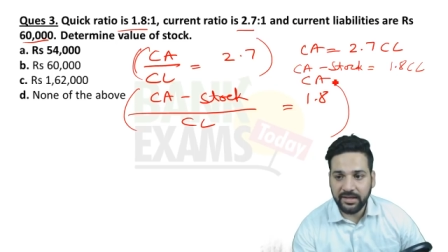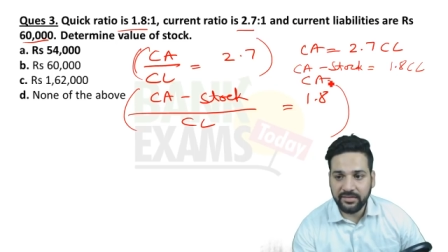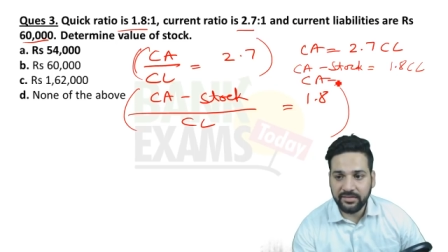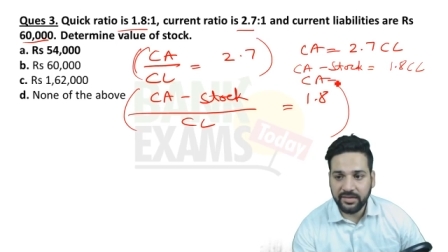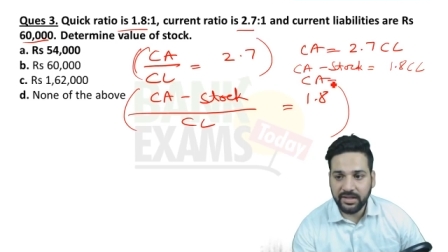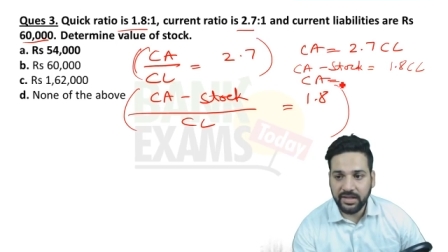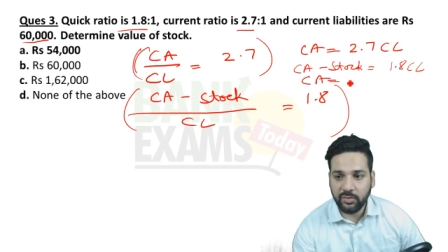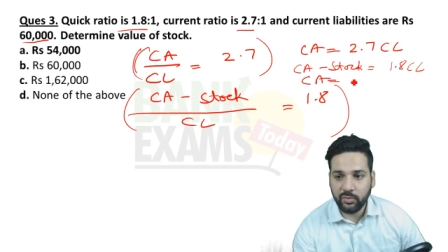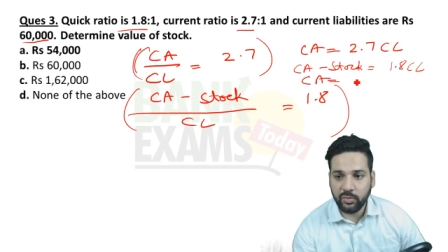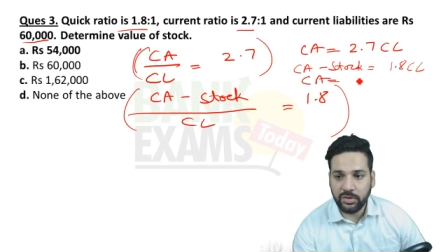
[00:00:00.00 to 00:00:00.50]

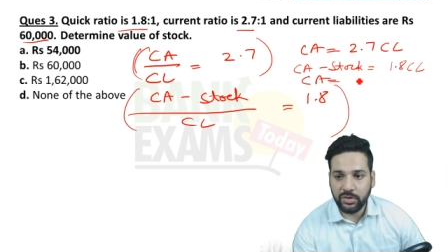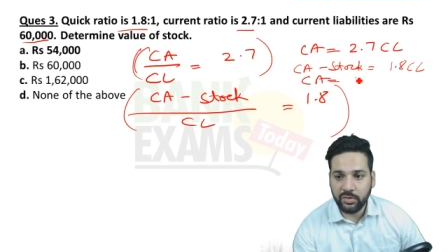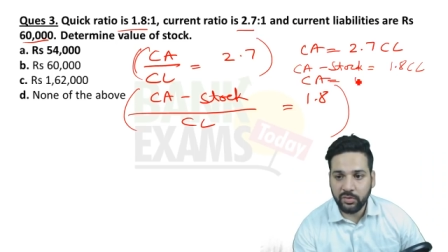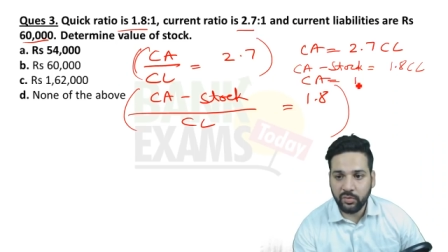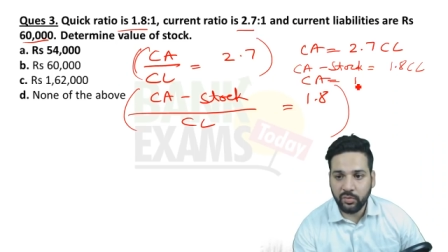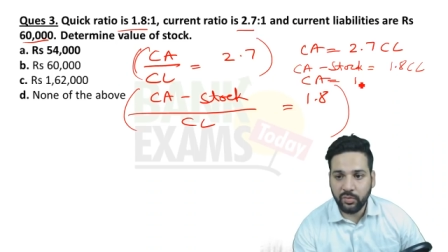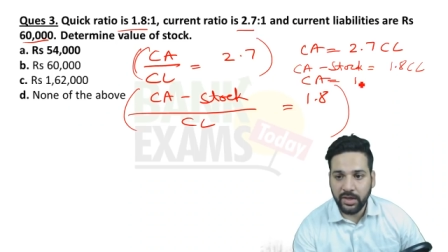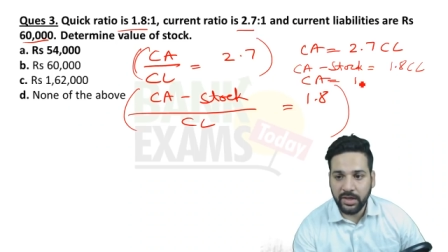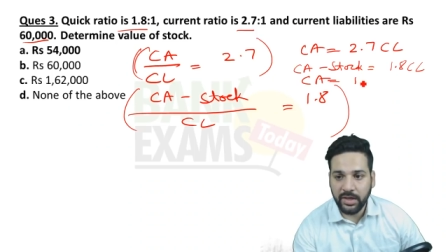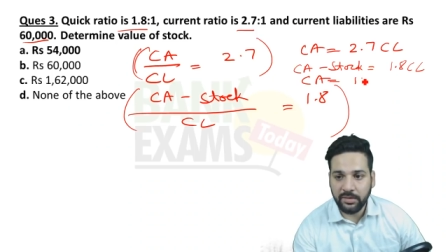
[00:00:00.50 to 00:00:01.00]
is equal to
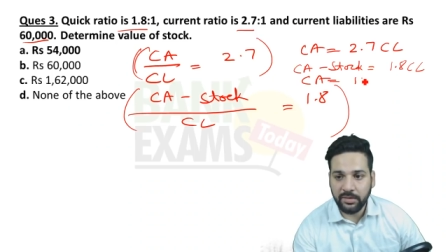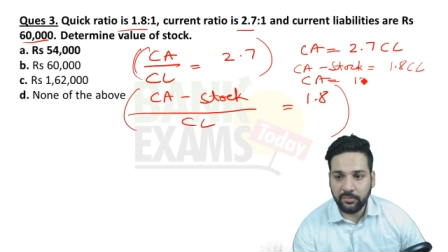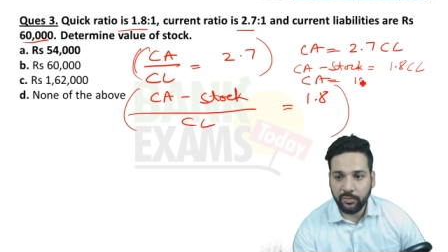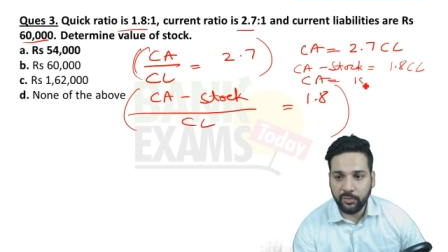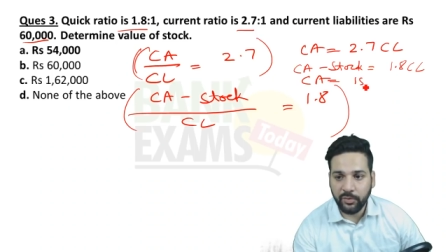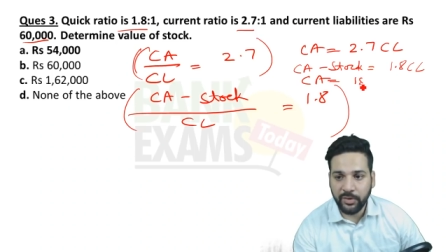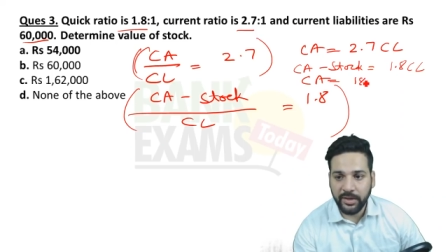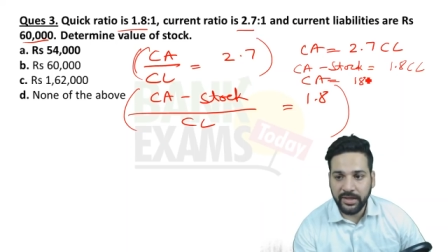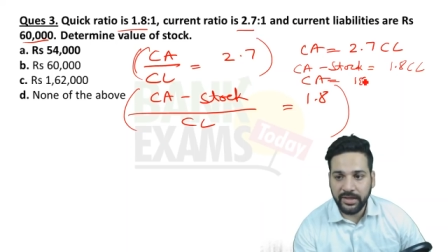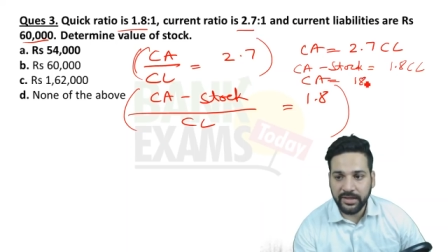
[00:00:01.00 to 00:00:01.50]

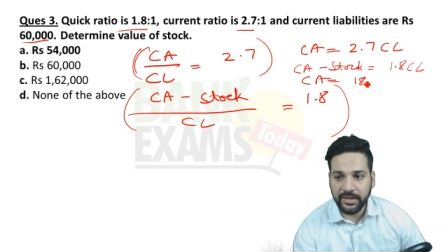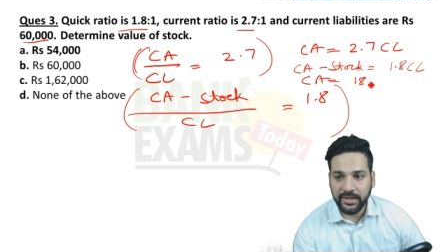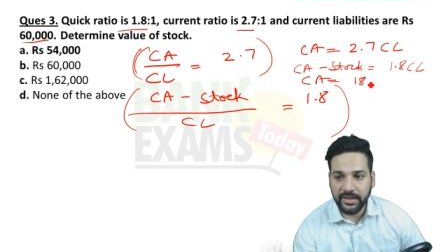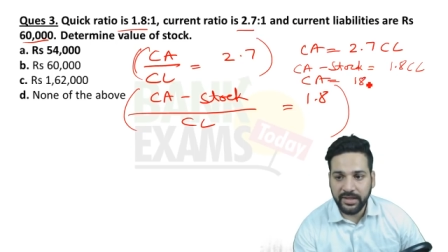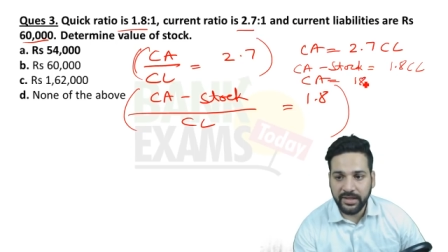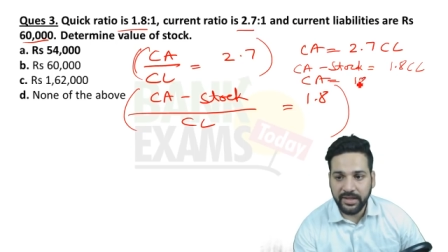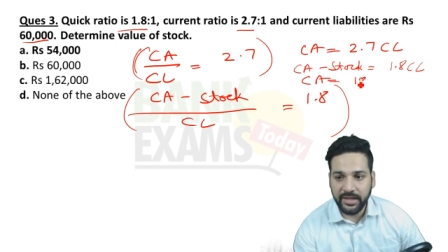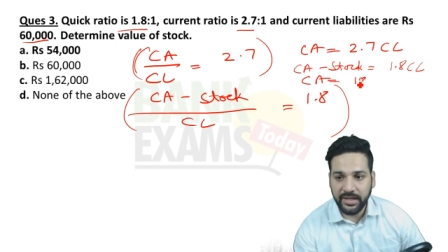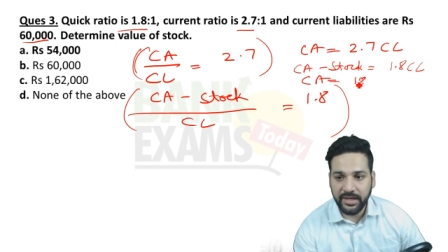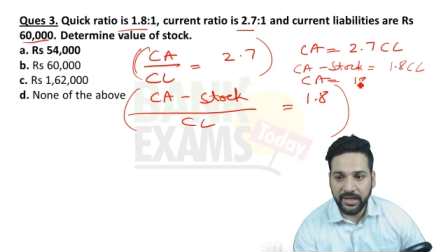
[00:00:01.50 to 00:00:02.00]

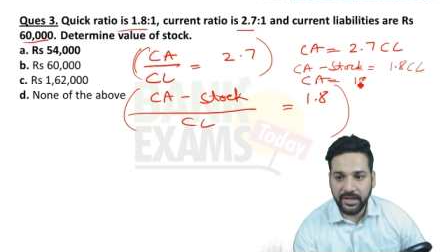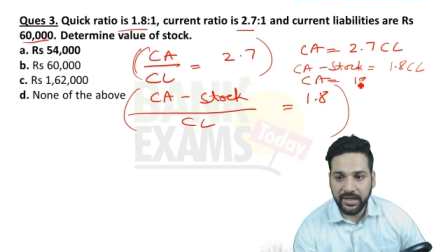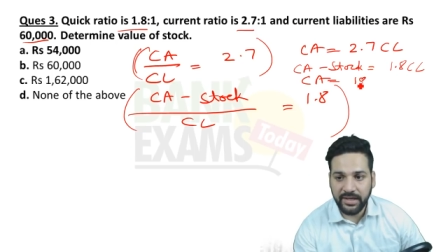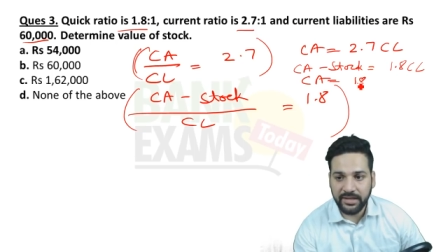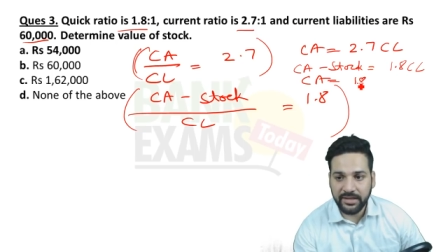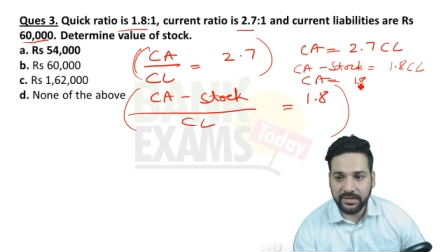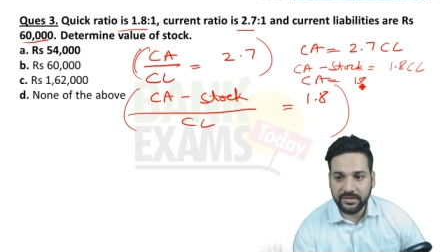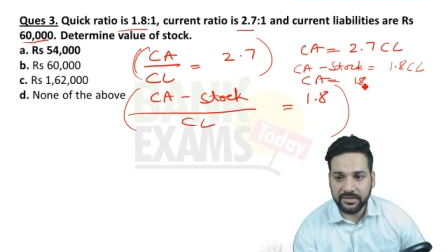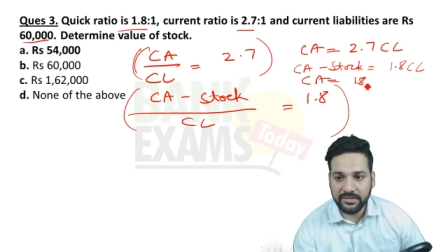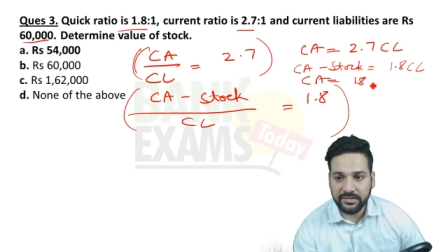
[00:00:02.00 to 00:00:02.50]

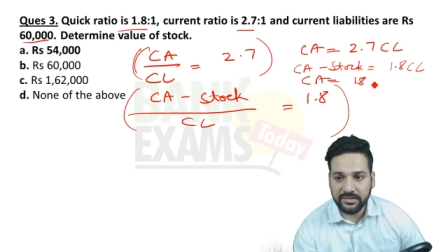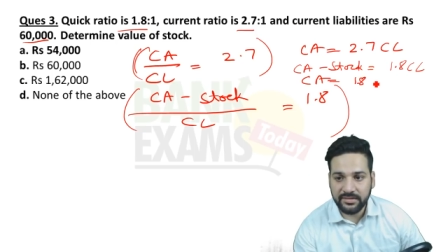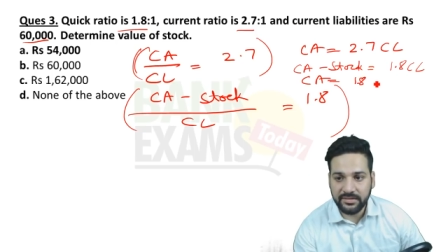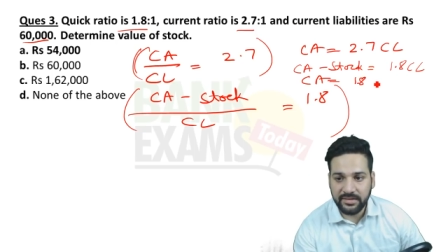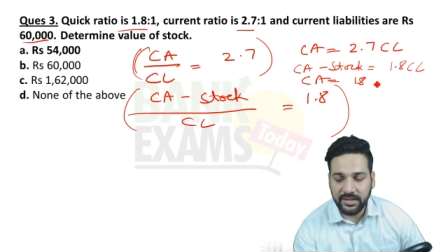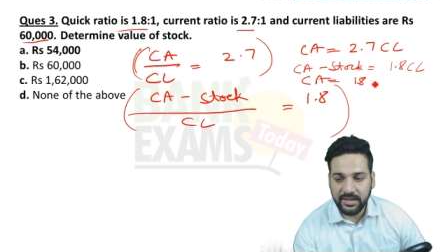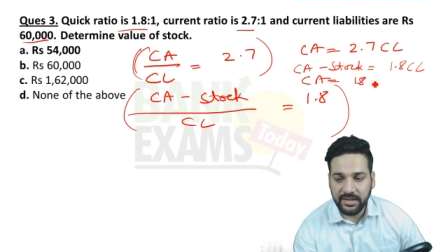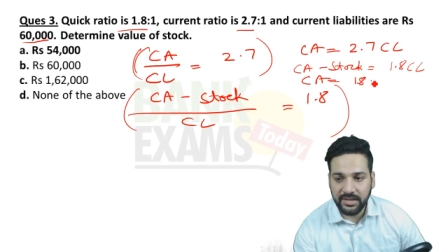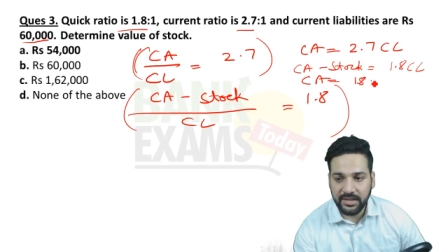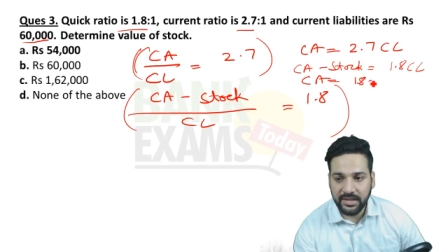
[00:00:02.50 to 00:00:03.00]
1.8
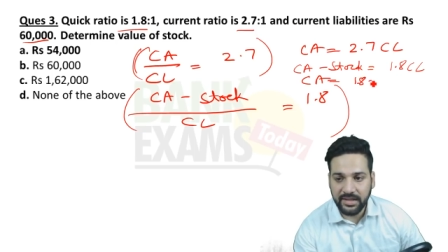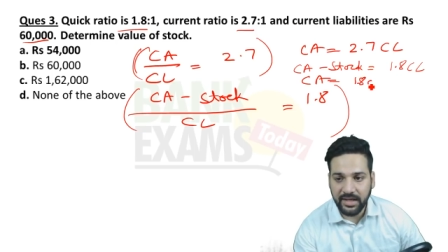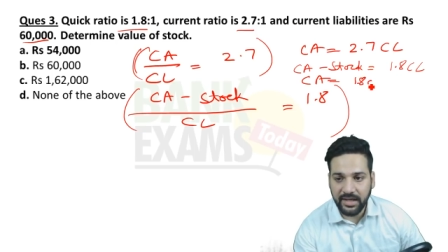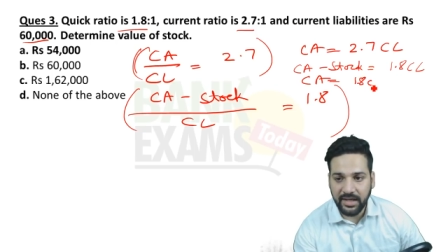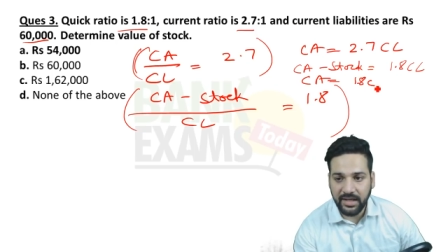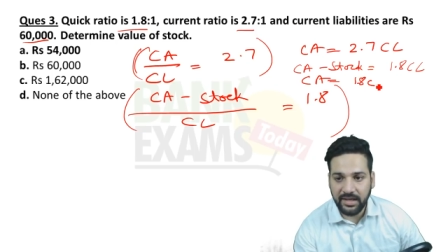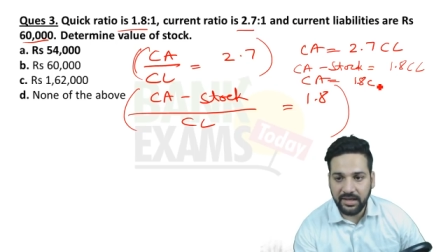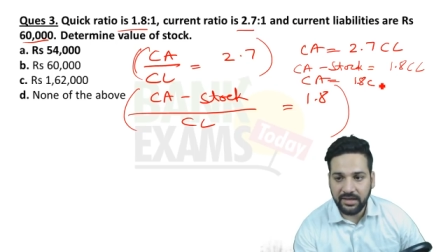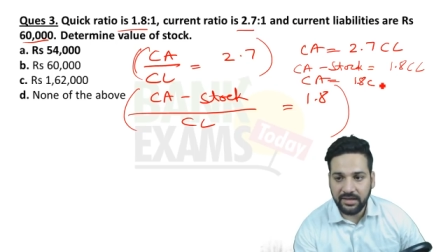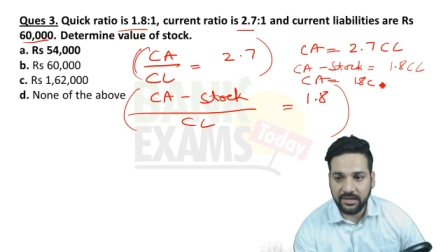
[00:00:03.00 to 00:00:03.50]

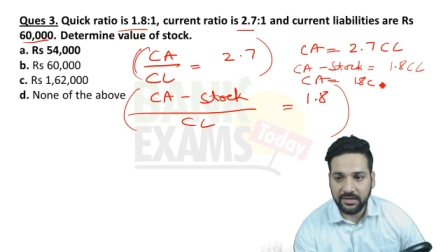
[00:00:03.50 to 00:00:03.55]
cl